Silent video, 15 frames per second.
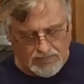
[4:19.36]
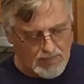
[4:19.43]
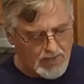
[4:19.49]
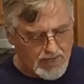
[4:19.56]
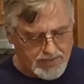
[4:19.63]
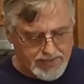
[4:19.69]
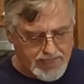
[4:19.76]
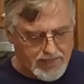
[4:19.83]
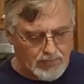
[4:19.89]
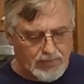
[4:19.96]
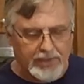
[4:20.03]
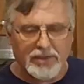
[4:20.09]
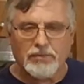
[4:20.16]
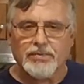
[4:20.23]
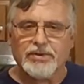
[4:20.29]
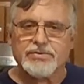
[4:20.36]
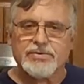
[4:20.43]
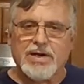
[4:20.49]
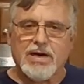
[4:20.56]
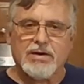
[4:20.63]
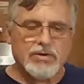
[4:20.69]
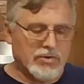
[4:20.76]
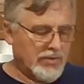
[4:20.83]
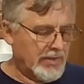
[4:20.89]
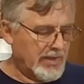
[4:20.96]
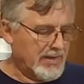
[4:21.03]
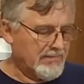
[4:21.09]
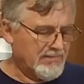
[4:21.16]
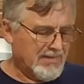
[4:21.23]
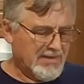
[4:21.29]
And then we're going to put sour
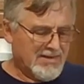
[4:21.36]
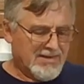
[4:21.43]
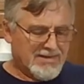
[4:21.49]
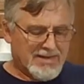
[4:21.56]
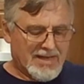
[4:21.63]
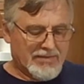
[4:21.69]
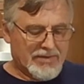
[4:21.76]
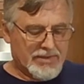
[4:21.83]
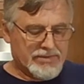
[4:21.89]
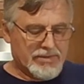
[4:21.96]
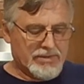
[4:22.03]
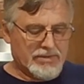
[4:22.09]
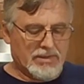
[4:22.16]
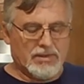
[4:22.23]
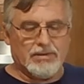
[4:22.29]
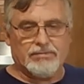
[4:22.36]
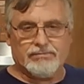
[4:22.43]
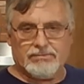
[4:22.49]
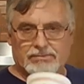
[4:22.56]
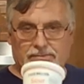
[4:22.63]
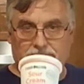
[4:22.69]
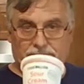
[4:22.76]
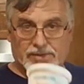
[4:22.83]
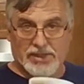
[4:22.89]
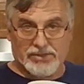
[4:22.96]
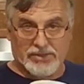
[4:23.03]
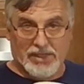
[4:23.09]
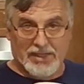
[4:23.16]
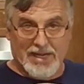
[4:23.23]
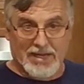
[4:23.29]
cream. Now this is a
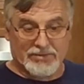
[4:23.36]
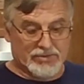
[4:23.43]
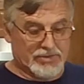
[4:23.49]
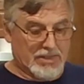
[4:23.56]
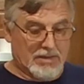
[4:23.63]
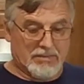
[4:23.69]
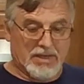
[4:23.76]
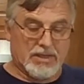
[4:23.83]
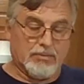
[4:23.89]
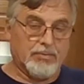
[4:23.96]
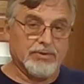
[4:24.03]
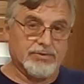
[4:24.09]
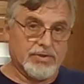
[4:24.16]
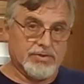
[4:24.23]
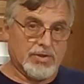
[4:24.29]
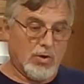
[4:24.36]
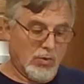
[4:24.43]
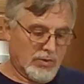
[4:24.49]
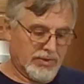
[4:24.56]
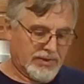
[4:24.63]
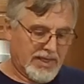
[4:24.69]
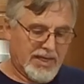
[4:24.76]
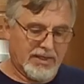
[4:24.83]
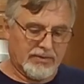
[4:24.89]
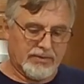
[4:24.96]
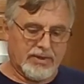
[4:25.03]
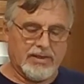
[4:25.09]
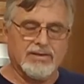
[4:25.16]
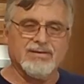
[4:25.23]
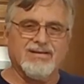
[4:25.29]
16 ounces. I'm not going to put this whole container
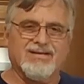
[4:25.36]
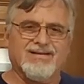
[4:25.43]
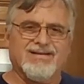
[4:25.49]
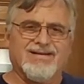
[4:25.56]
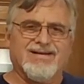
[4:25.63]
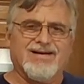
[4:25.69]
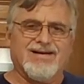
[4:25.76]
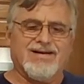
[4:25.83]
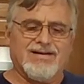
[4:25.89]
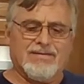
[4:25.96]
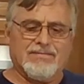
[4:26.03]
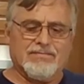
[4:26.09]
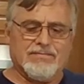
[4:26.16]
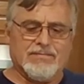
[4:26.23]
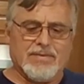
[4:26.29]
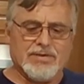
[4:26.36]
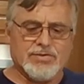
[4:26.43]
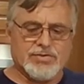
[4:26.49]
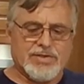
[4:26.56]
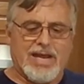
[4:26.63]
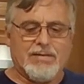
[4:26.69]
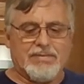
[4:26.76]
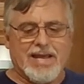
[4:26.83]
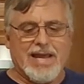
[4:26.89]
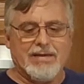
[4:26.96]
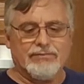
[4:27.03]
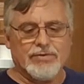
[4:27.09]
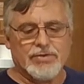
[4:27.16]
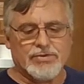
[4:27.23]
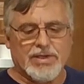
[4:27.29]
in. I just happen to
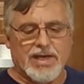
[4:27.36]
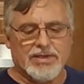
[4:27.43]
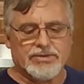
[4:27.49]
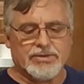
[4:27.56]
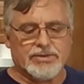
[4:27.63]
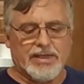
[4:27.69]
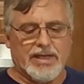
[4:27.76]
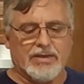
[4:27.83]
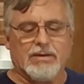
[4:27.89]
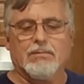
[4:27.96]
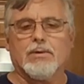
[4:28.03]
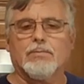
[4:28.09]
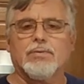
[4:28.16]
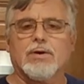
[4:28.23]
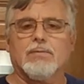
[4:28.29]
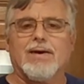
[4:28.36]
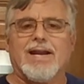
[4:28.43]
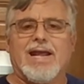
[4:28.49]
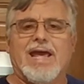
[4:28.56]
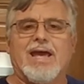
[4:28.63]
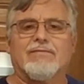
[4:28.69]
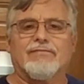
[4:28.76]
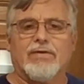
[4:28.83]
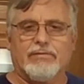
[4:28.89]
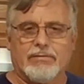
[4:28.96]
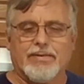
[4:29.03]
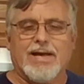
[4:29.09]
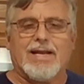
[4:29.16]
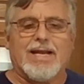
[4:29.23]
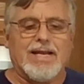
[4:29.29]
have this size container. I'm going to put about half of it,
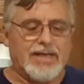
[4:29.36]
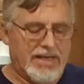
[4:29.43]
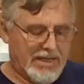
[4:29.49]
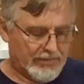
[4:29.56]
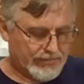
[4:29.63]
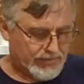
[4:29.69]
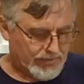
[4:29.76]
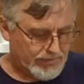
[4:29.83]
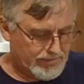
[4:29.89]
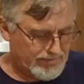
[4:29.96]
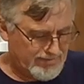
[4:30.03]
about 8 ounces.